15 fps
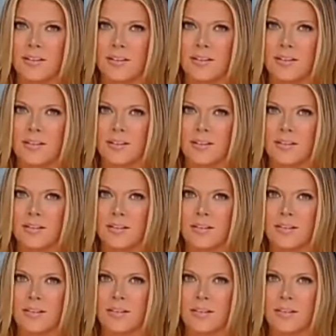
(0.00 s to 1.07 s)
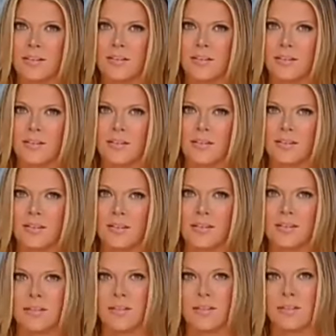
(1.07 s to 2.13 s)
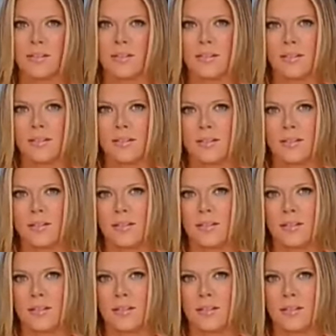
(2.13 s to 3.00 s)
(silent)